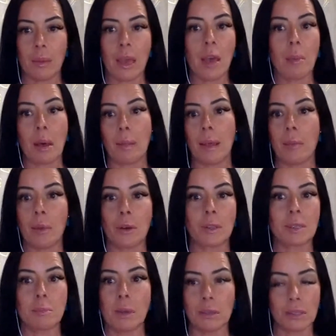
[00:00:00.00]

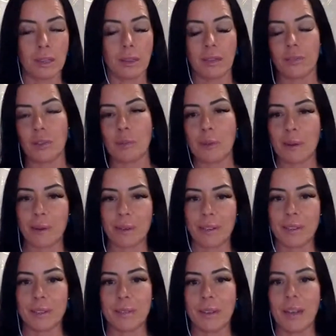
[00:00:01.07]
MLMers, multi-level
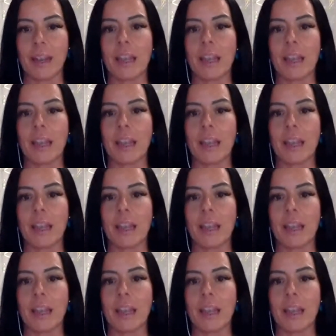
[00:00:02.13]
marketers, right?